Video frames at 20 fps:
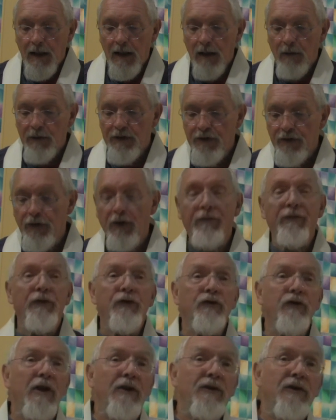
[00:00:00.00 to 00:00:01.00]
which is often
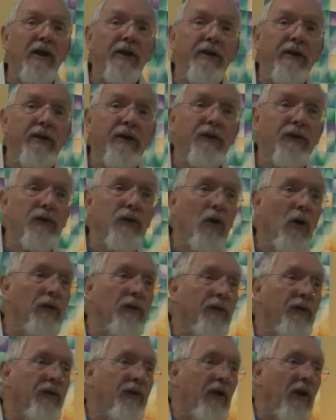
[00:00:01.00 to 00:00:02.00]
translated as
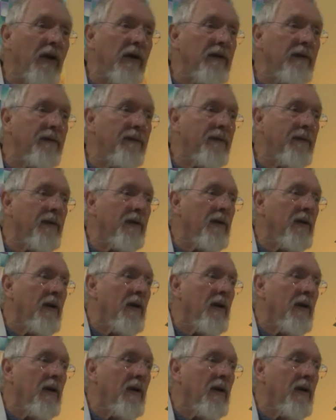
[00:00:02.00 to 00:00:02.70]
non-self,